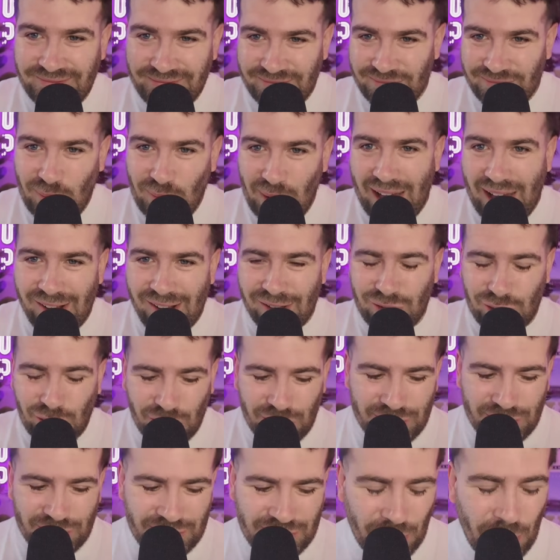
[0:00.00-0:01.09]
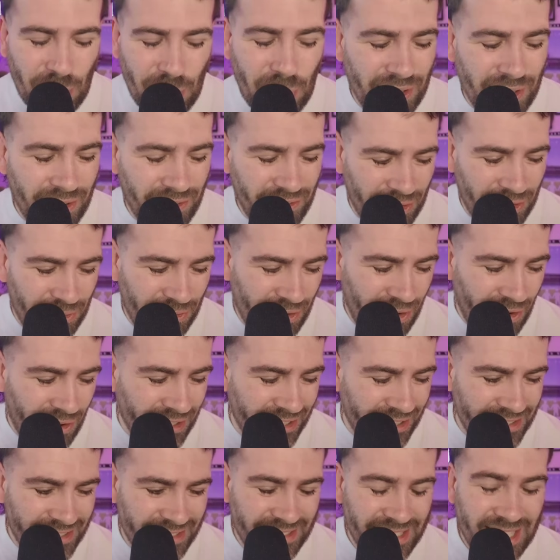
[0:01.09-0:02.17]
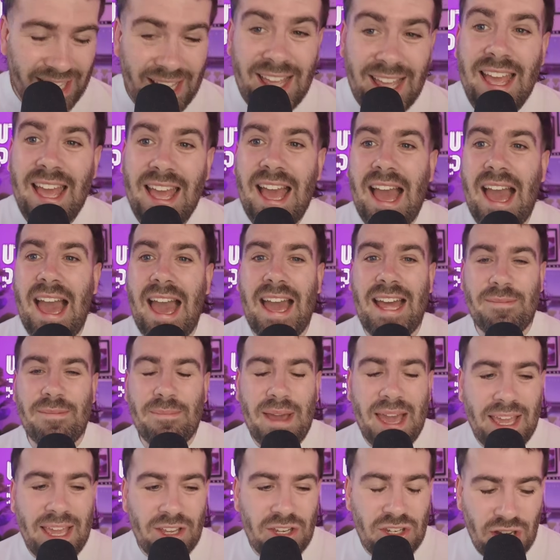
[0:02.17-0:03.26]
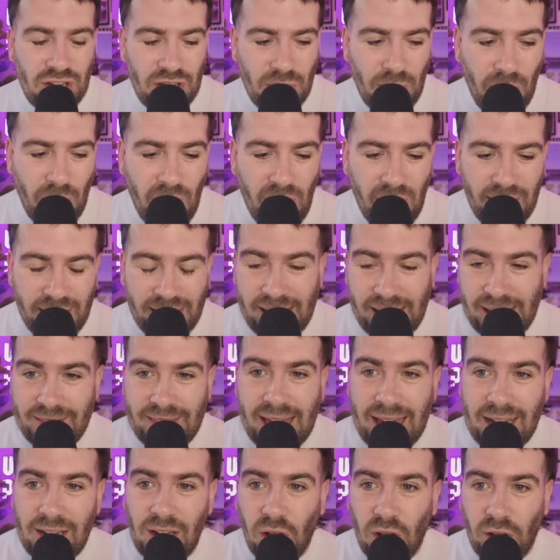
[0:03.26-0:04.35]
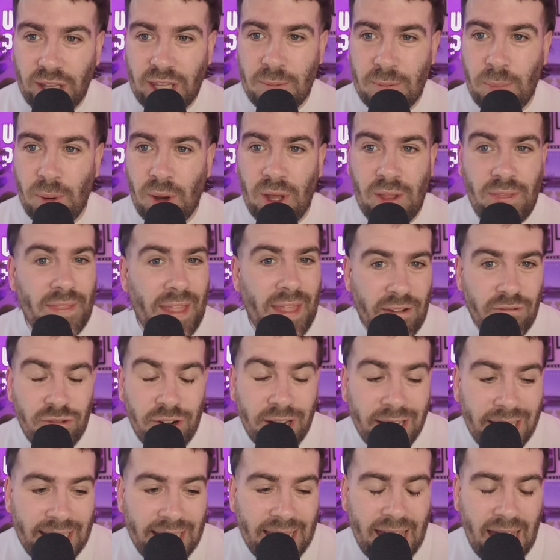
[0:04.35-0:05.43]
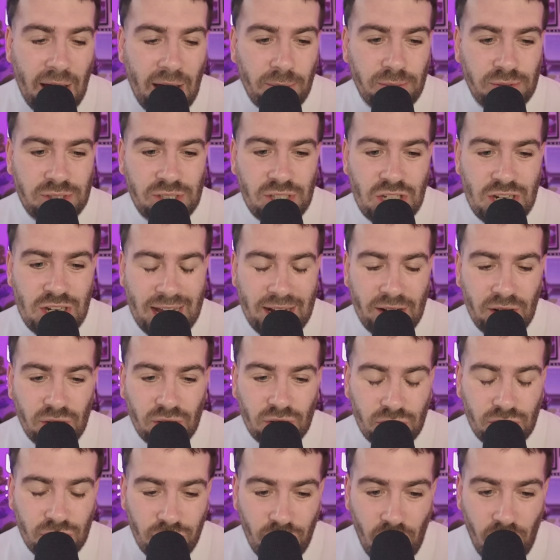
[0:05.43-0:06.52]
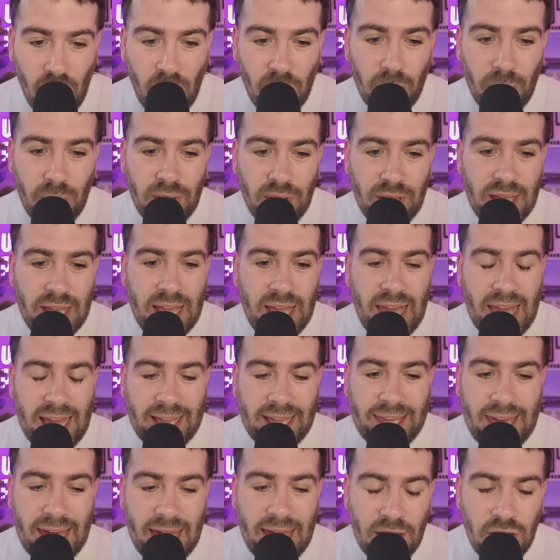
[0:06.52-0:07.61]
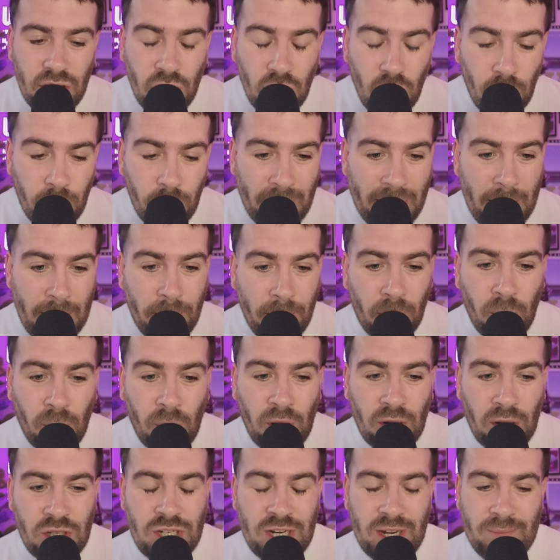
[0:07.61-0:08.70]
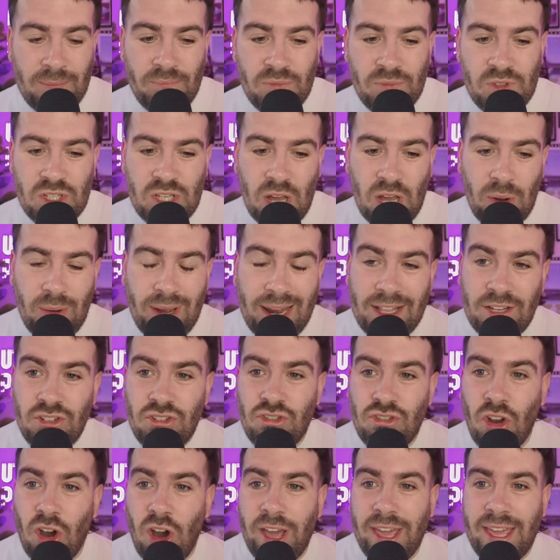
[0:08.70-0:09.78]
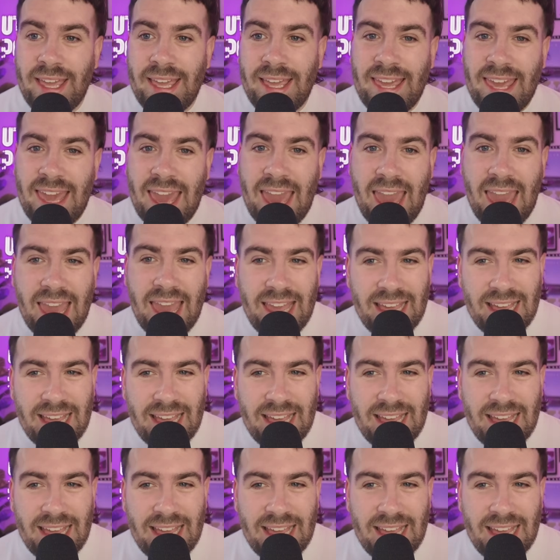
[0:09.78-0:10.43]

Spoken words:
Well done to all of you guys. And make sure you are hitting that like button. That really helps the channel grow and get new people watching. So let's try and get...